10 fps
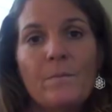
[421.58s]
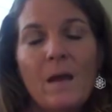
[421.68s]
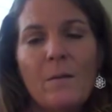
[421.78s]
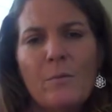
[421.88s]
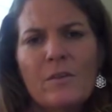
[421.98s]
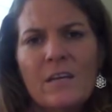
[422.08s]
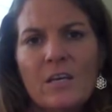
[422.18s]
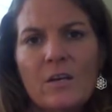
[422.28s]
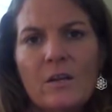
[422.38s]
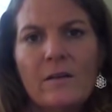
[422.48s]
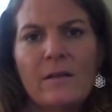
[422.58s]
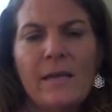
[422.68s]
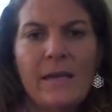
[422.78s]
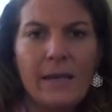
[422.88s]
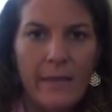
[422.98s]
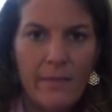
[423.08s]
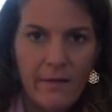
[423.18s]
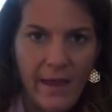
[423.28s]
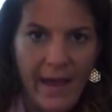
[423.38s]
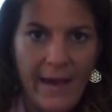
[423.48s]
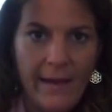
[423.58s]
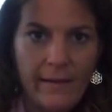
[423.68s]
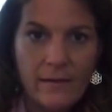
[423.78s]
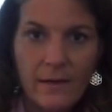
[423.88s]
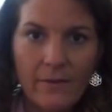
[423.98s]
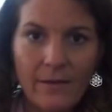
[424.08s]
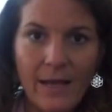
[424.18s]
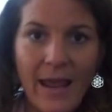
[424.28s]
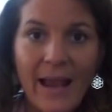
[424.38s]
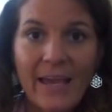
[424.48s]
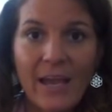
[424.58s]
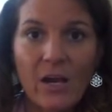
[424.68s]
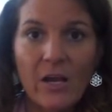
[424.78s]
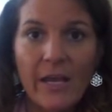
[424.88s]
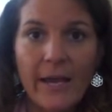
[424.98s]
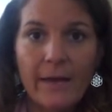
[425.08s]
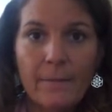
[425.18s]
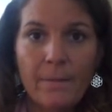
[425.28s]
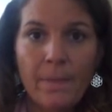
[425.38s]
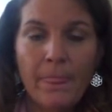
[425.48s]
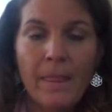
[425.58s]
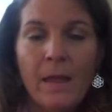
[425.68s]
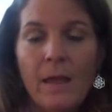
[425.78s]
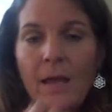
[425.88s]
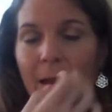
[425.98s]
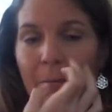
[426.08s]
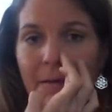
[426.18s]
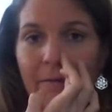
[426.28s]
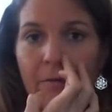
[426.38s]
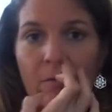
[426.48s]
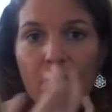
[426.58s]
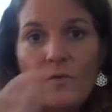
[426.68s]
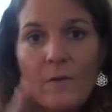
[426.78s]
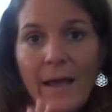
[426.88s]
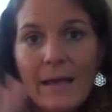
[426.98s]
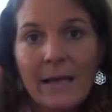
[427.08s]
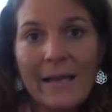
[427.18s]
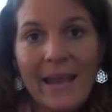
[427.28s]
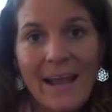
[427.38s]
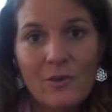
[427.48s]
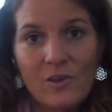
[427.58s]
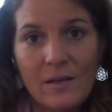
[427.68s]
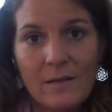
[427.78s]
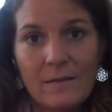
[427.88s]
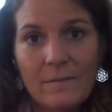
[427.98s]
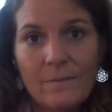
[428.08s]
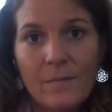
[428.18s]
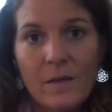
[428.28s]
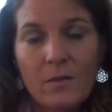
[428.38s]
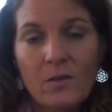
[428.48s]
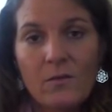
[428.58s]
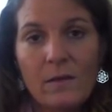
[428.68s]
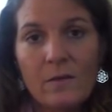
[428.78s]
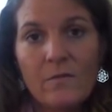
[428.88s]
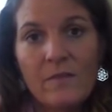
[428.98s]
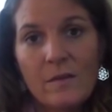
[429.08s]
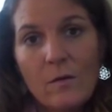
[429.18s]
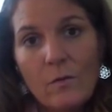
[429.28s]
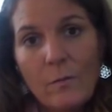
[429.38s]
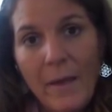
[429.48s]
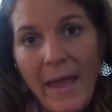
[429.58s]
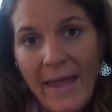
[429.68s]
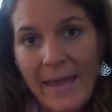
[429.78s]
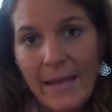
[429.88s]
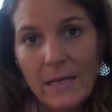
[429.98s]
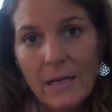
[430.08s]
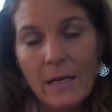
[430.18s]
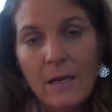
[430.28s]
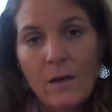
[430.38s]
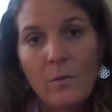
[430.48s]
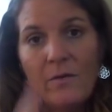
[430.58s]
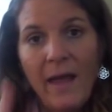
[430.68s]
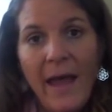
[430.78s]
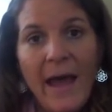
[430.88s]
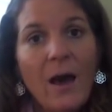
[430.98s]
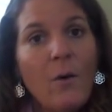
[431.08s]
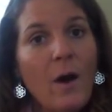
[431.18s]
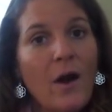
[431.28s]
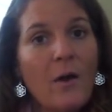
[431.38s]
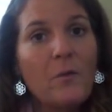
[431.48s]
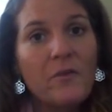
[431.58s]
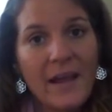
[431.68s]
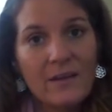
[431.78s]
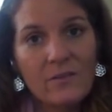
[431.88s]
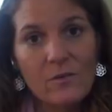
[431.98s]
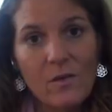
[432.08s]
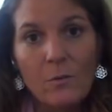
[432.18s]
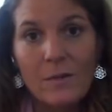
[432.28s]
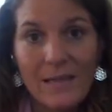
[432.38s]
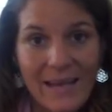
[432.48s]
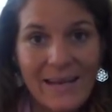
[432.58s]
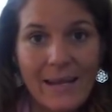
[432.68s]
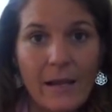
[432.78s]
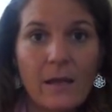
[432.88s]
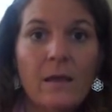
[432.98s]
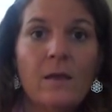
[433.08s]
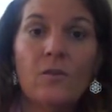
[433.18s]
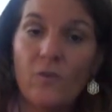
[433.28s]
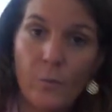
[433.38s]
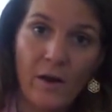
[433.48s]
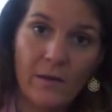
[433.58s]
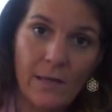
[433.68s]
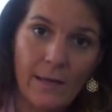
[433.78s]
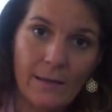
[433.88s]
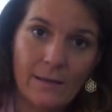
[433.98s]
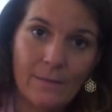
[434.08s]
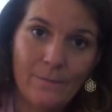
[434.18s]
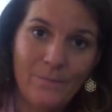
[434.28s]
particularly in the head and the neck area. And I believe there's a direct connection to this physical pain with how our protectors are relating to the process,